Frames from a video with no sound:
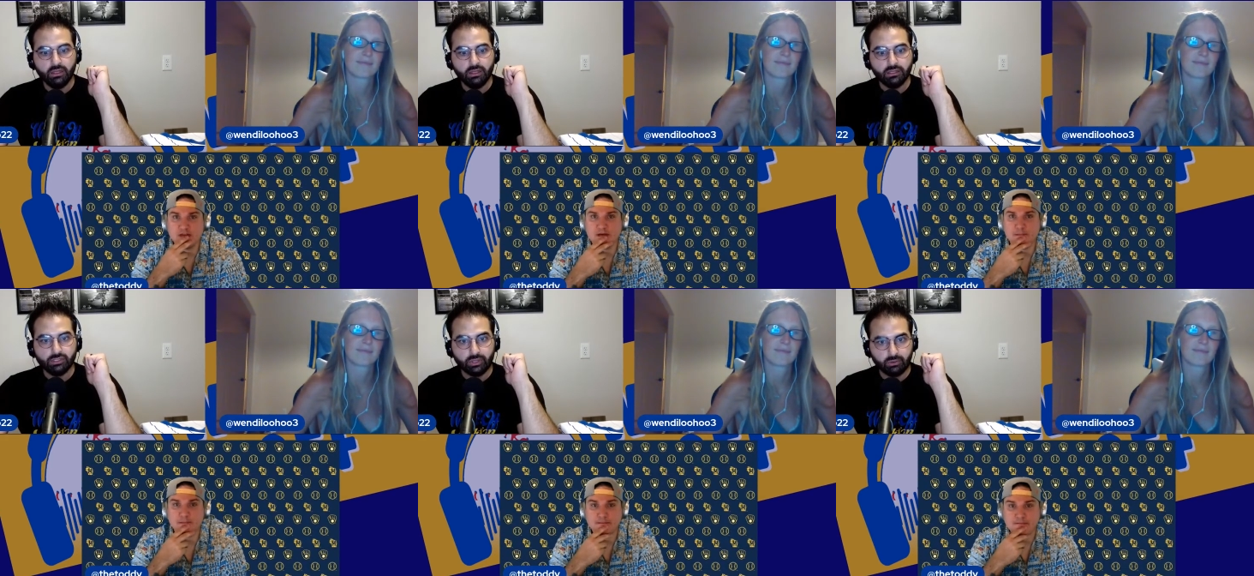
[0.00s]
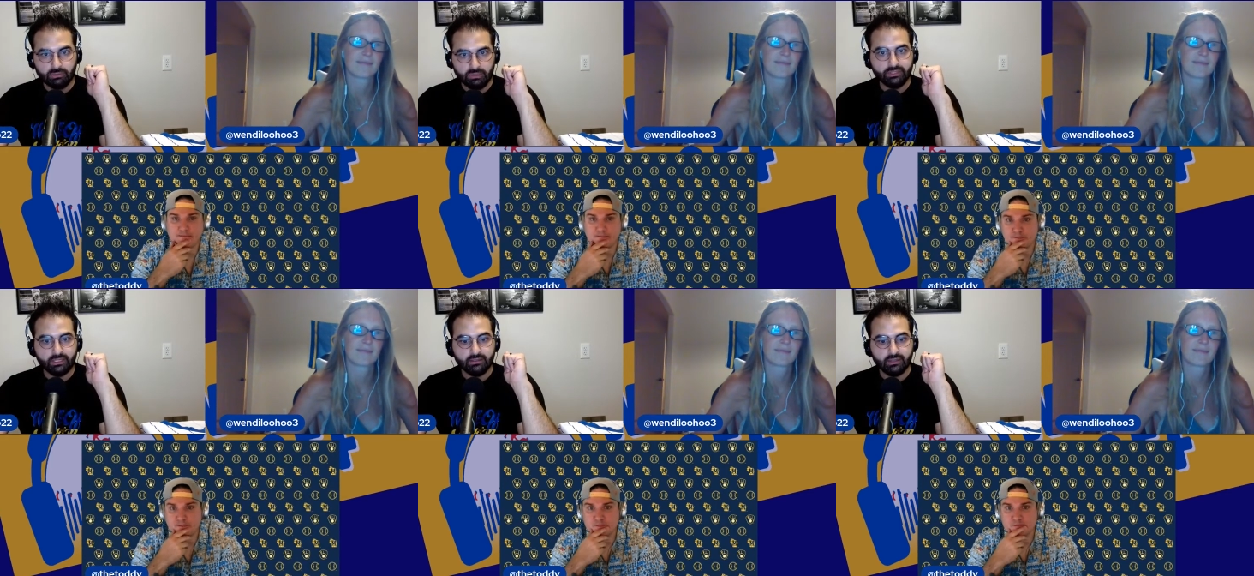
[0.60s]
Speaker 1: Yeah. So they were
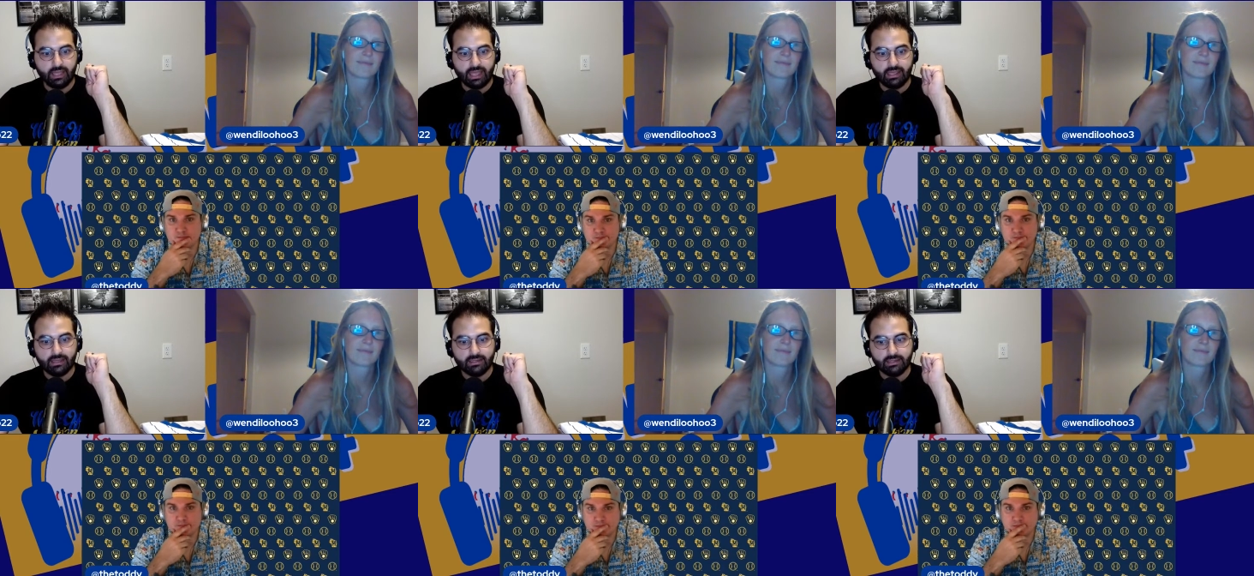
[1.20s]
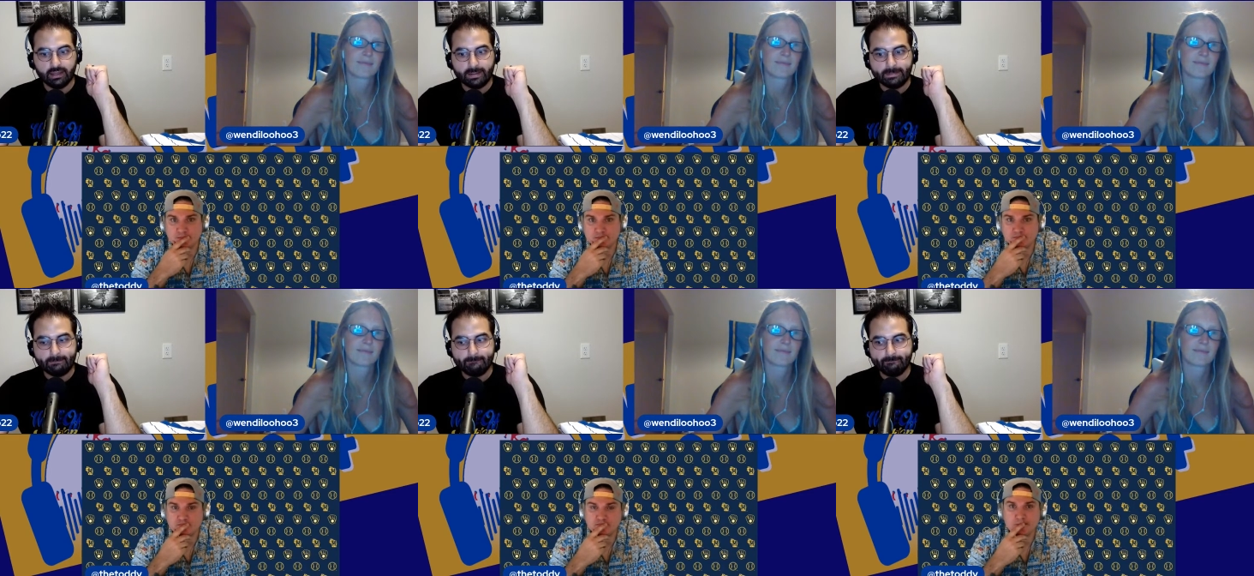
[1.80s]
losing. And
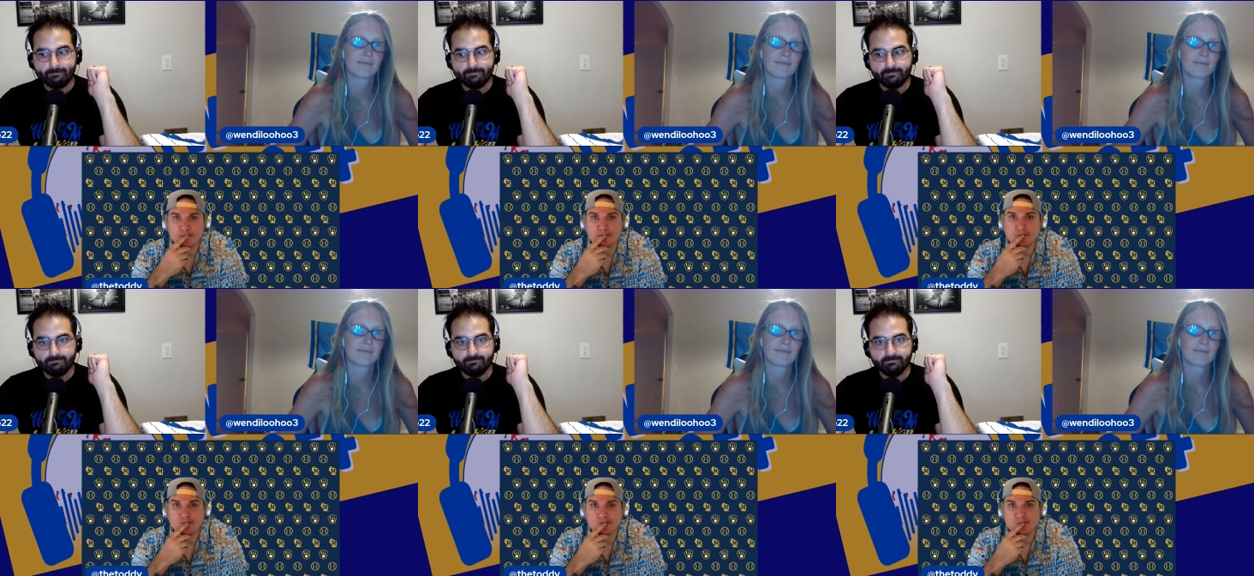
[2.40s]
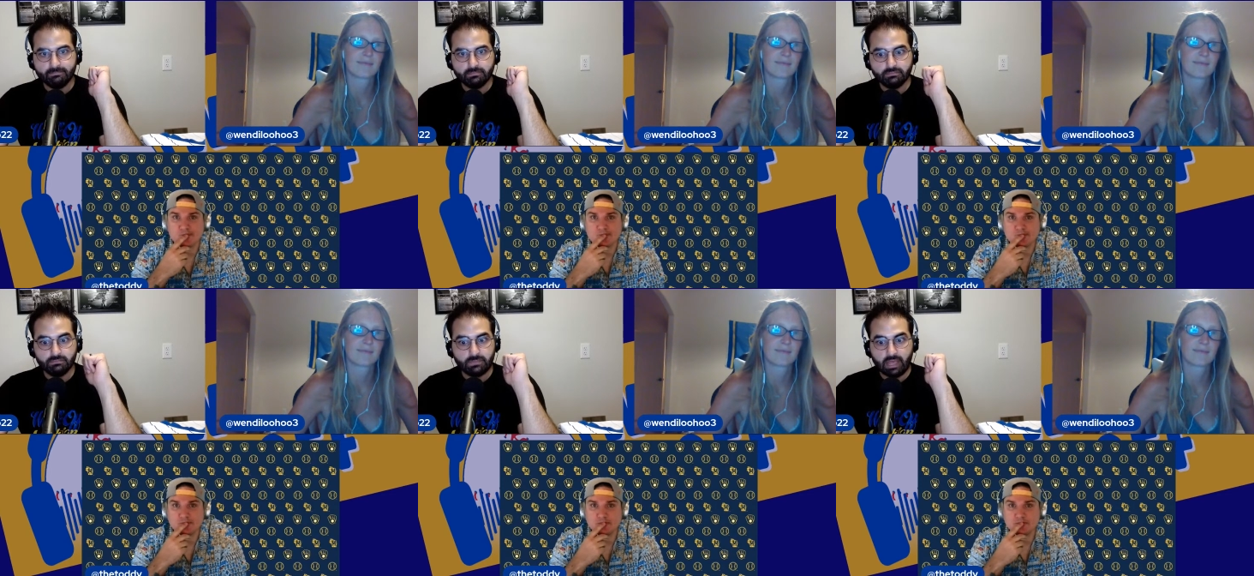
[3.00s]
um,
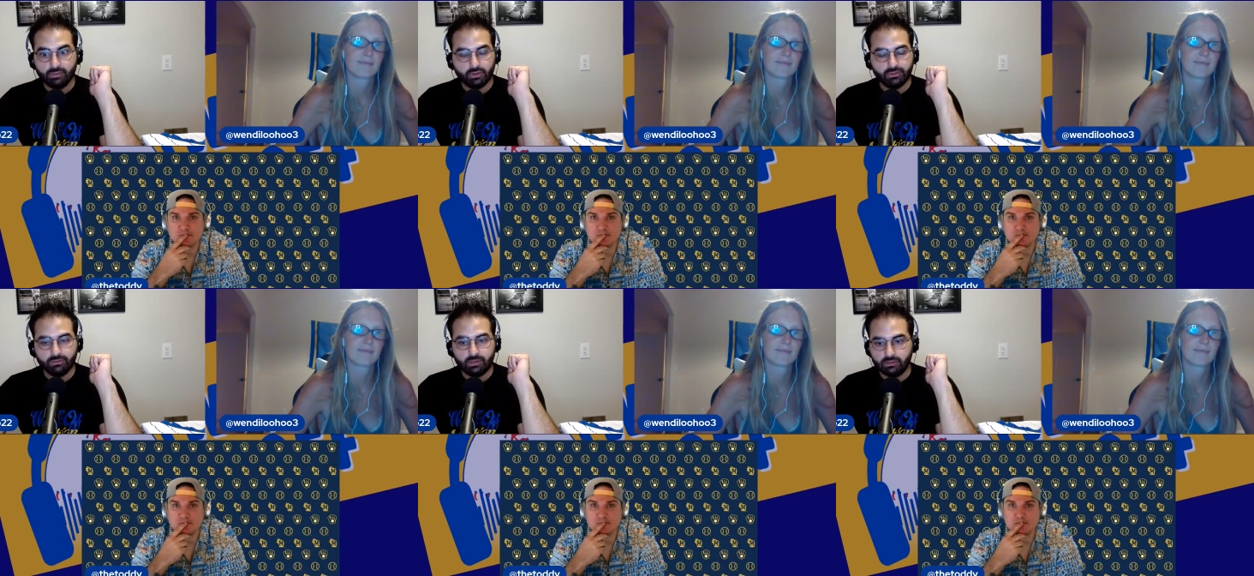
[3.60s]
now they're they,